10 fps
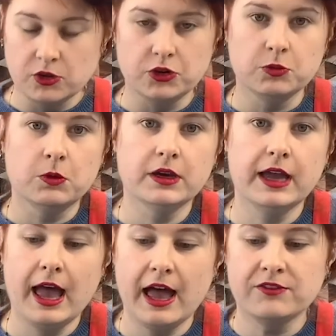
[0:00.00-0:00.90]
You want to
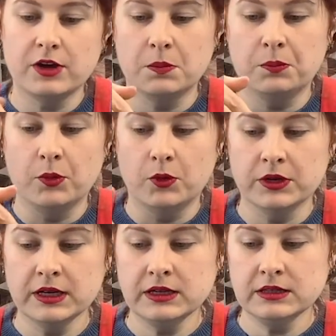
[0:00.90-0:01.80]
have a
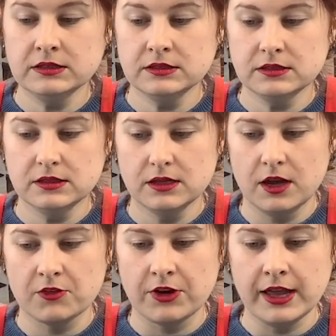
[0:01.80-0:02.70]
border
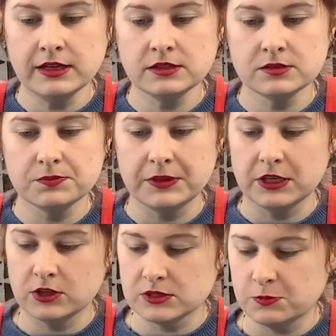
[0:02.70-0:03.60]
around
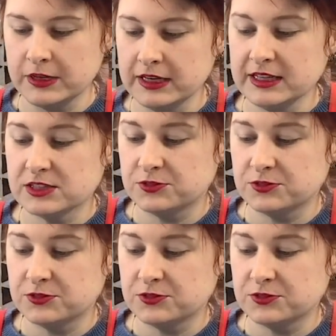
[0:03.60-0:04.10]
because we need to